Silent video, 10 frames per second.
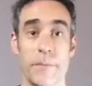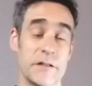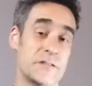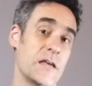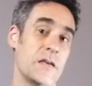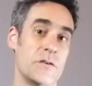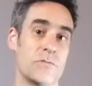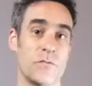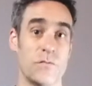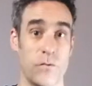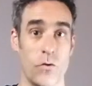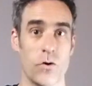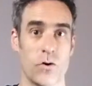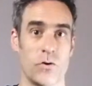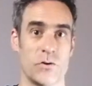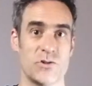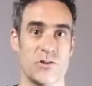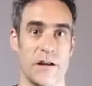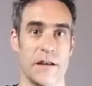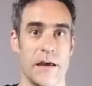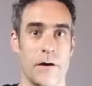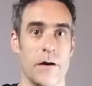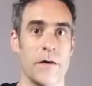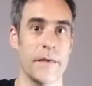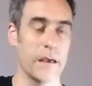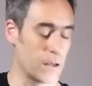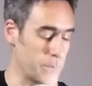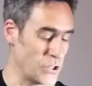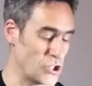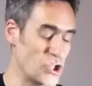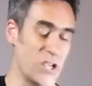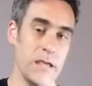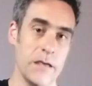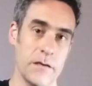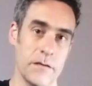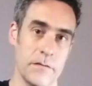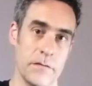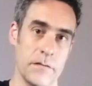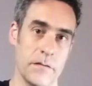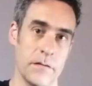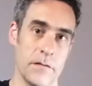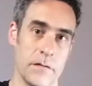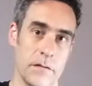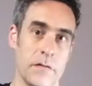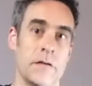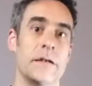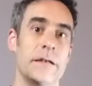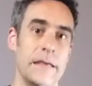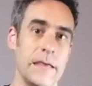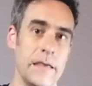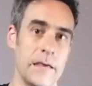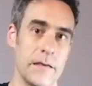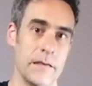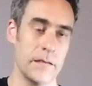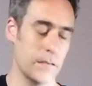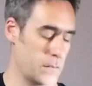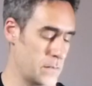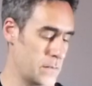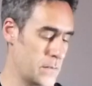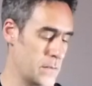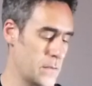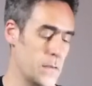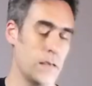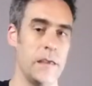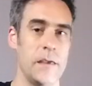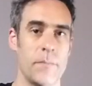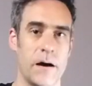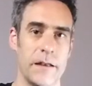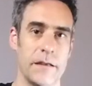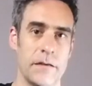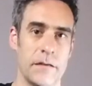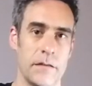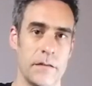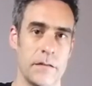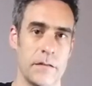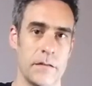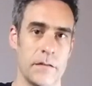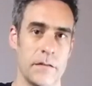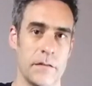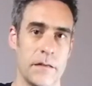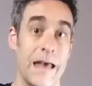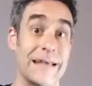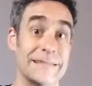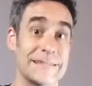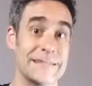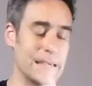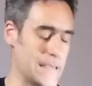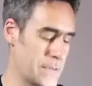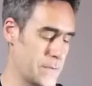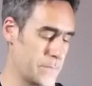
I'm going to take you through 4 chords right now, and they're going to be G, D, E minor, and C.